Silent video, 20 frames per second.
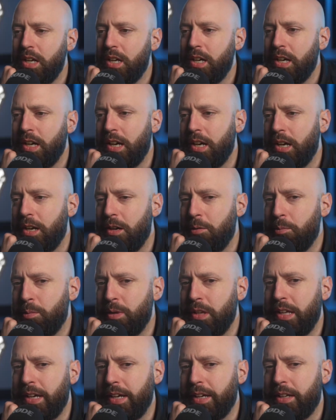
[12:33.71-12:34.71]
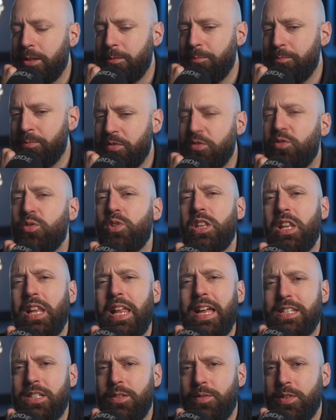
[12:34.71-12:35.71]
But like for The
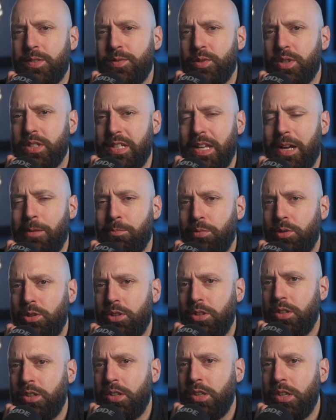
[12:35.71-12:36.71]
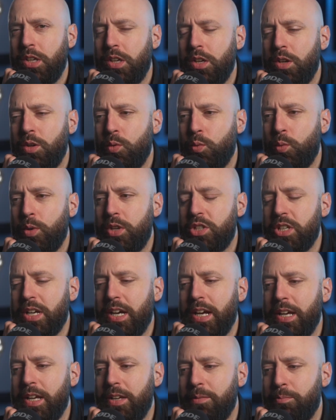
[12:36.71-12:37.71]
Last of Us, for example, which
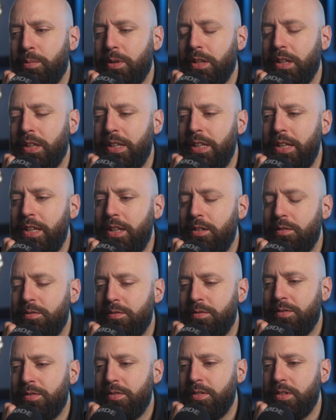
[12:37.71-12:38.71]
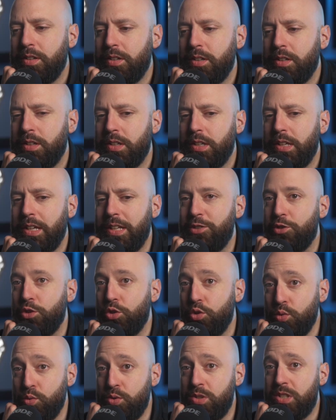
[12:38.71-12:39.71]
I believe is
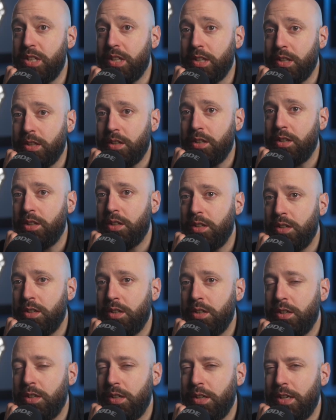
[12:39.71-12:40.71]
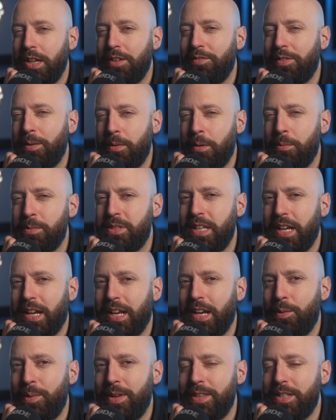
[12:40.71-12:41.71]
using, if I'm not mistaken,
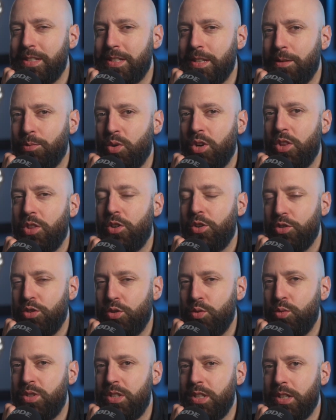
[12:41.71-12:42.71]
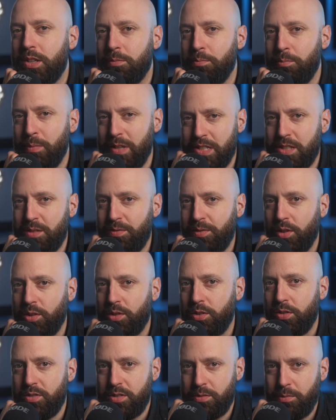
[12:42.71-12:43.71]
I read this somewhere. They're using mist
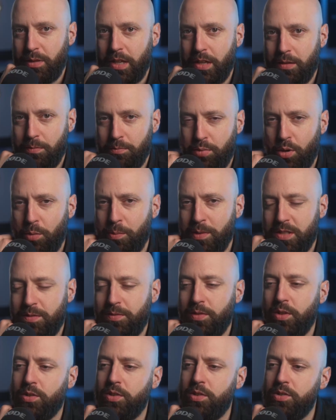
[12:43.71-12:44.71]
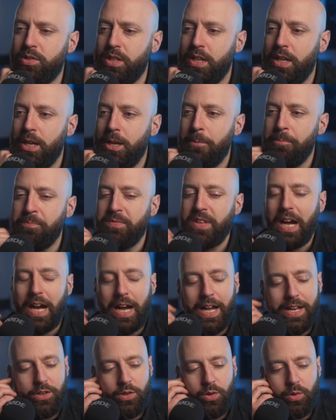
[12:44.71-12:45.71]
filters, like pro mist filters.
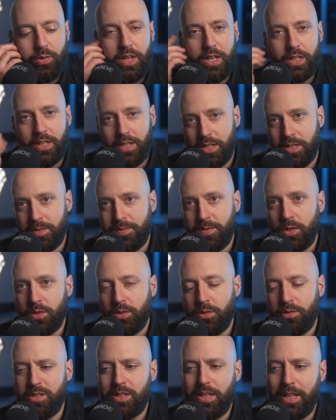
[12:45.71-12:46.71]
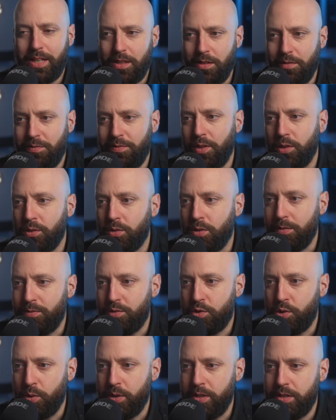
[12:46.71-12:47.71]
I know that this filter is like the filter of
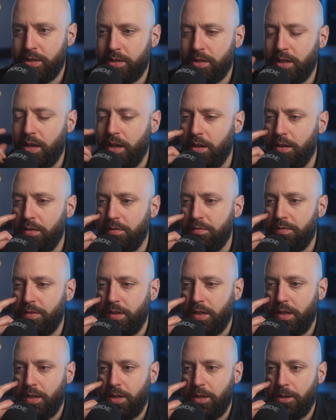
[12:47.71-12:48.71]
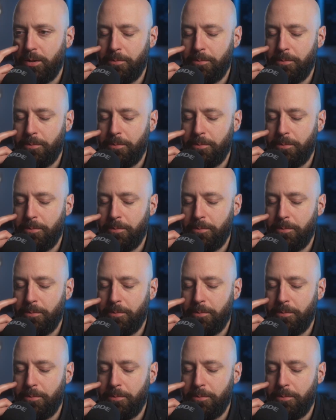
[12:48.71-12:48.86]
choice of I